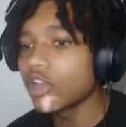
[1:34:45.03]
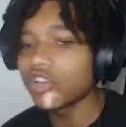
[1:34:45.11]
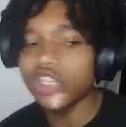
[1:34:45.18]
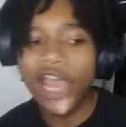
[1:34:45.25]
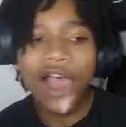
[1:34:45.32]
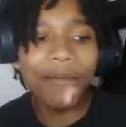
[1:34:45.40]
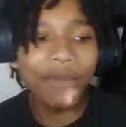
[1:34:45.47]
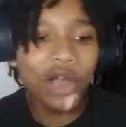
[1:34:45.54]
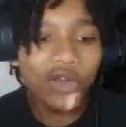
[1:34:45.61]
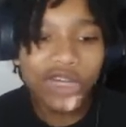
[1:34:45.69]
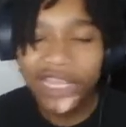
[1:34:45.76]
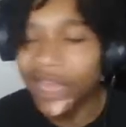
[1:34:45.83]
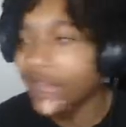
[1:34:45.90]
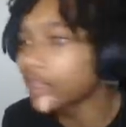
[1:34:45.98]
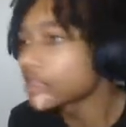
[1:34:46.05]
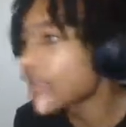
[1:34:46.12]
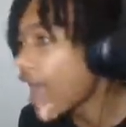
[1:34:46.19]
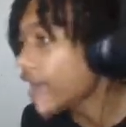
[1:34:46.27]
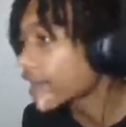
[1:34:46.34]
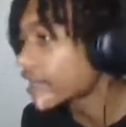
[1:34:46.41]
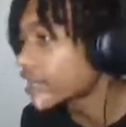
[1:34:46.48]
Yo, chat, I'm gonna need a
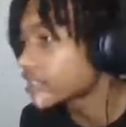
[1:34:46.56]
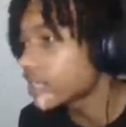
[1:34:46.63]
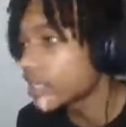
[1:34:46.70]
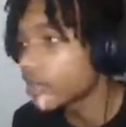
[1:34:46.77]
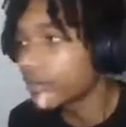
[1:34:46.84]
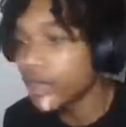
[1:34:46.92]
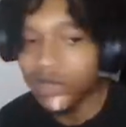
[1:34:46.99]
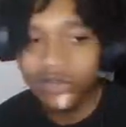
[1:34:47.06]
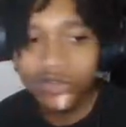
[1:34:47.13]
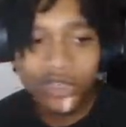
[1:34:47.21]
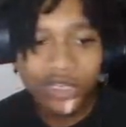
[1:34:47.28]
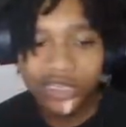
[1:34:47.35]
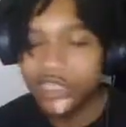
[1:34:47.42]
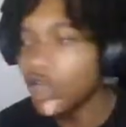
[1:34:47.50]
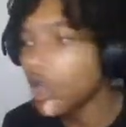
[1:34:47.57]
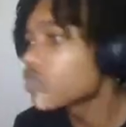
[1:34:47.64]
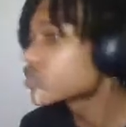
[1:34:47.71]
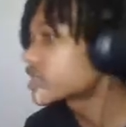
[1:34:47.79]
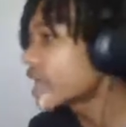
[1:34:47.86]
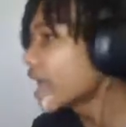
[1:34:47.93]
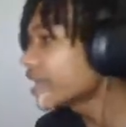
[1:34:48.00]
lock in the center, bro. Yo,
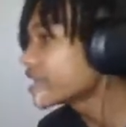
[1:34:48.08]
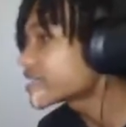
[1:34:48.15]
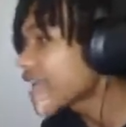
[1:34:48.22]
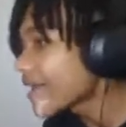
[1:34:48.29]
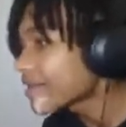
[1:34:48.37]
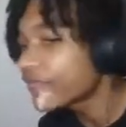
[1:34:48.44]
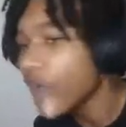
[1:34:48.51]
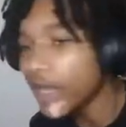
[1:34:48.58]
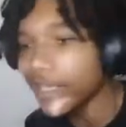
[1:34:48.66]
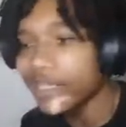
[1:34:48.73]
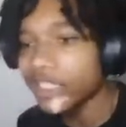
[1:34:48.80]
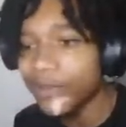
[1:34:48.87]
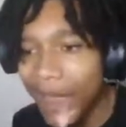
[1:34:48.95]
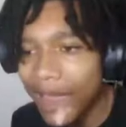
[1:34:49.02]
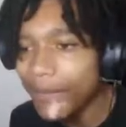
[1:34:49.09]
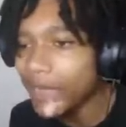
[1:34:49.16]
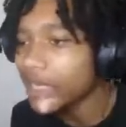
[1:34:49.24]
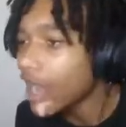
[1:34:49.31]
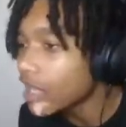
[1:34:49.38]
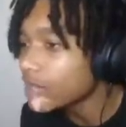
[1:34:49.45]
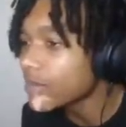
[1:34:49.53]
selling. Stop fucking
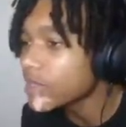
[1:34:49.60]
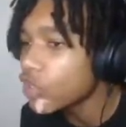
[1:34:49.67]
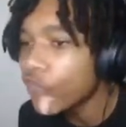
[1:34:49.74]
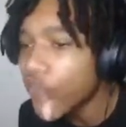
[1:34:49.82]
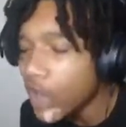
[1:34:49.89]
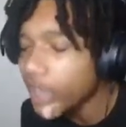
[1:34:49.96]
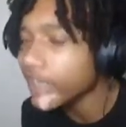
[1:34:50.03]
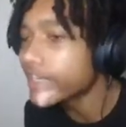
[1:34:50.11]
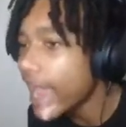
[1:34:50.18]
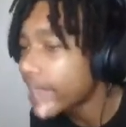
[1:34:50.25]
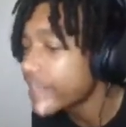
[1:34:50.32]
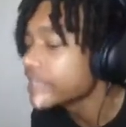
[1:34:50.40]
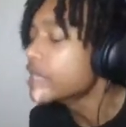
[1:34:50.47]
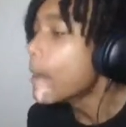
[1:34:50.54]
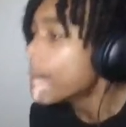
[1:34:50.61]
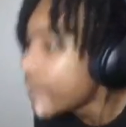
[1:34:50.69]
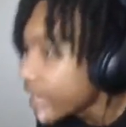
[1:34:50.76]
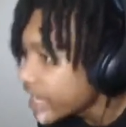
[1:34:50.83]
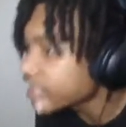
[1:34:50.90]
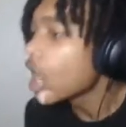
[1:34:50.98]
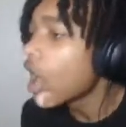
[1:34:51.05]
spamming calling me your fucking daddy.
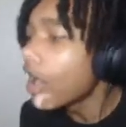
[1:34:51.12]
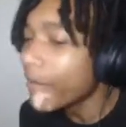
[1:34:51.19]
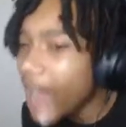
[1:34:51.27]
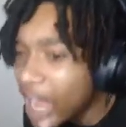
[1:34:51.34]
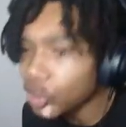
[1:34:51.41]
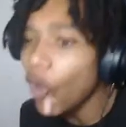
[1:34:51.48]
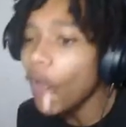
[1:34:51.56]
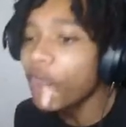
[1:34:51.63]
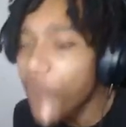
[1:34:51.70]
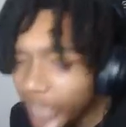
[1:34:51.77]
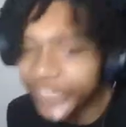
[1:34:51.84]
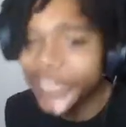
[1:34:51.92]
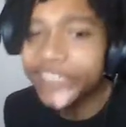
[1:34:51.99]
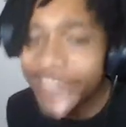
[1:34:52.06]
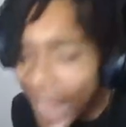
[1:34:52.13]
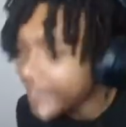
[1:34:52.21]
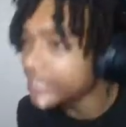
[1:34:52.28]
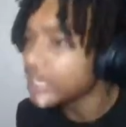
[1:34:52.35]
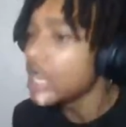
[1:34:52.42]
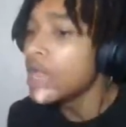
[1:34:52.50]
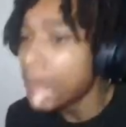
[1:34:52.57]
Bitch, I'm not your fucking
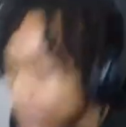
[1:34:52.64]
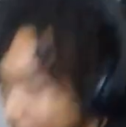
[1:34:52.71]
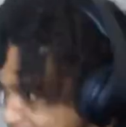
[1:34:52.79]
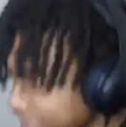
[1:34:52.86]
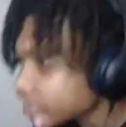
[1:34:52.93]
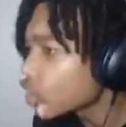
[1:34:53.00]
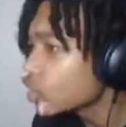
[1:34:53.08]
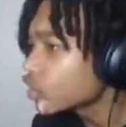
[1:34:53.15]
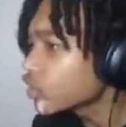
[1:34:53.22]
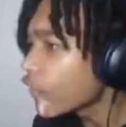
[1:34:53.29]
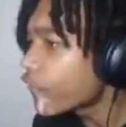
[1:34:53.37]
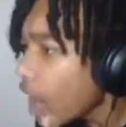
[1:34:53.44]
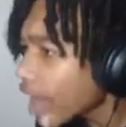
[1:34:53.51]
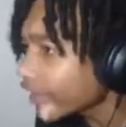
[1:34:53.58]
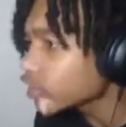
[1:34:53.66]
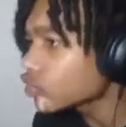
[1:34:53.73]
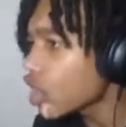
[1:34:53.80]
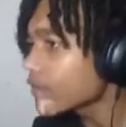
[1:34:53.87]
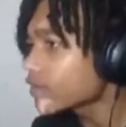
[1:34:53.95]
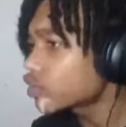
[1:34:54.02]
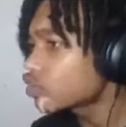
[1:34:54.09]
daddy, bitch! The fuck is
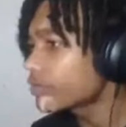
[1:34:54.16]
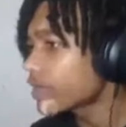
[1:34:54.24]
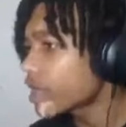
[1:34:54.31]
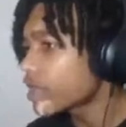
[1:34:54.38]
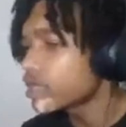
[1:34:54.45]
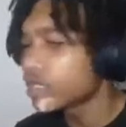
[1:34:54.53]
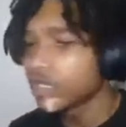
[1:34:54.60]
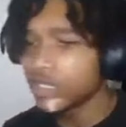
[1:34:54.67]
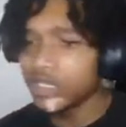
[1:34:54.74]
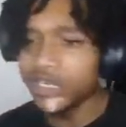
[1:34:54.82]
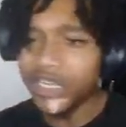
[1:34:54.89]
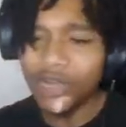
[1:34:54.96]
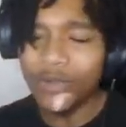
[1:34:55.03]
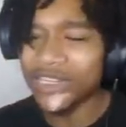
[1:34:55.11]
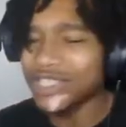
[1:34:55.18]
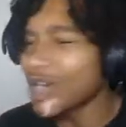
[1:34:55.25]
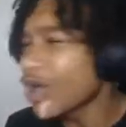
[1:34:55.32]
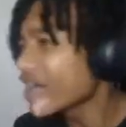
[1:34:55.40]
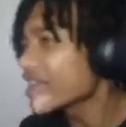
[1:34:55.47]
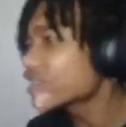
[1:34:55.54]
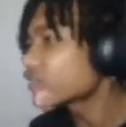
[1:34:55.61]
wrong with you, bruh? Nigga
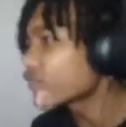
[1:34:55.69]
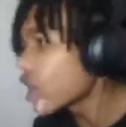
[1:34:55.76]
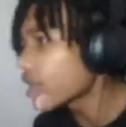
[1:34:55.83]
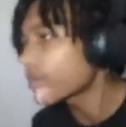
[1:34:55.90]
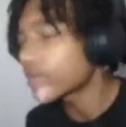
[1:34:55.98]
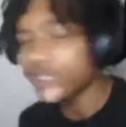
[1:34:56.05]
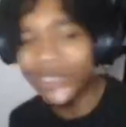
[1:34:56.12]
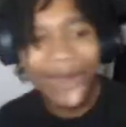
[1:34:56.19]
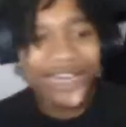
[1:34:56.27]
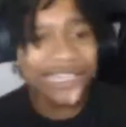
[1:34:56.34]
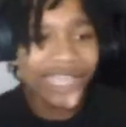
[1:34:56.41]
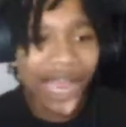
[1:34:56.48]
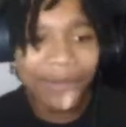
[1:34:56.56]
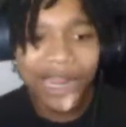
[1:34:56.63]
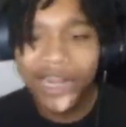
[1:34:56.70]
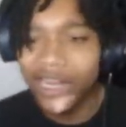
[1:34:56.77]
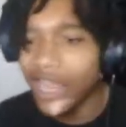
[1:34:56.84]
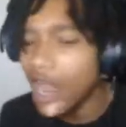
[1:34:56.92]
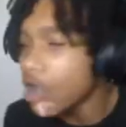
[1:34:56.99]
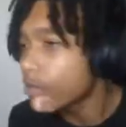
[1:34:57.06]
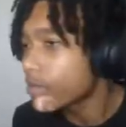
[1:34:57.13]
retarded as fuck, bruh. Somebody time that nigga
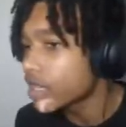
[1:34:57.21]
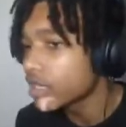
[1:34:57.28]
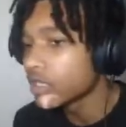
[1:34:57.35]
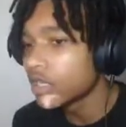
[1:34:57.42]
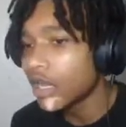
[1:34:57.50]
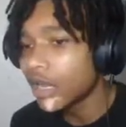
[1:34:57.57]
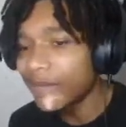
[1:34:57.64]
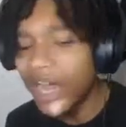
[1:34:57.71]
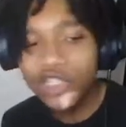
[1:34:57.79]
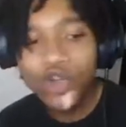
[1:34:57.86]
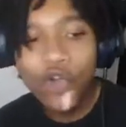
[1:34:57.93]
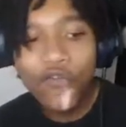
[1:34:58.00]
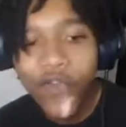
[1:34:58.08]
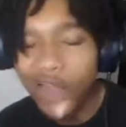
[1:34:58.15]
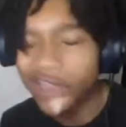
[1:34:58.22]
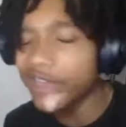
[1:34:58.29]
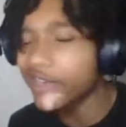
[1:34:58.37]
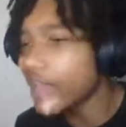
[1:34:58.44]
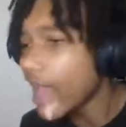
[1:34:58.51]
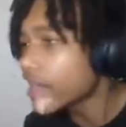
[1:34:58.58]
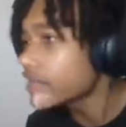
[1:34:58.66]
out, bruh. I'm not your
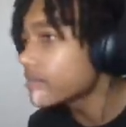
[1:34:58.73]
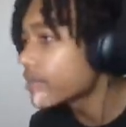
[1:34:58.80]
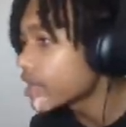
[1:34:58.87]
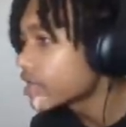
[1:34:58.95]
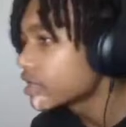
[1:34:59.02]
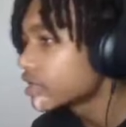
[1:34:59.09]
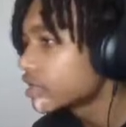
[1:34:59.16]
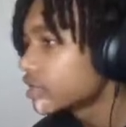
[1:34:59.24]
fucking daddy, bruh.